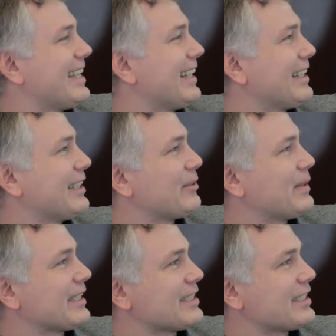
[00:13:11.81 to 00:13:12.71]
And I think
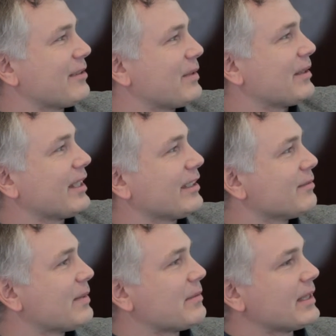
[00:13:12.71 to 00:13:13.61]
we can say
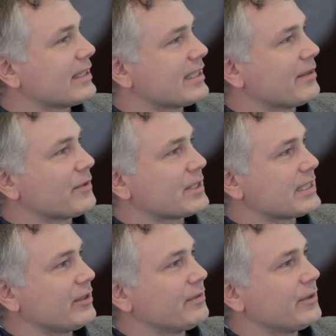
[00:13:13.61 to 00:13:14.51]
that maybe the same for
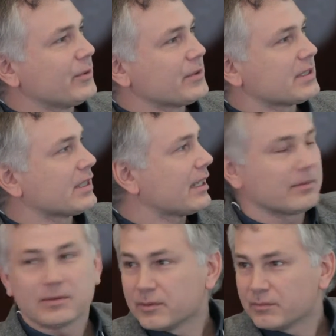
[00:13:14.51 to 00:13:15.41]
cell phones,
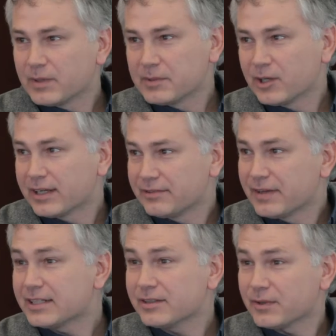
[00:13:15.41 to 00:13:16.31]
maybe not
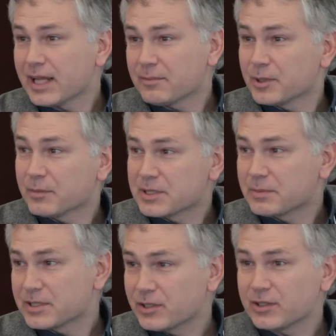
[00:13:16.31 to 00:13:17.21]
invented for that purpose,
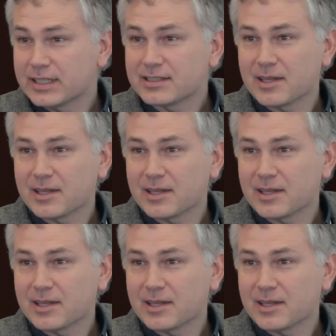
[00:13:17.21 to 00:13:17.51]
but certainly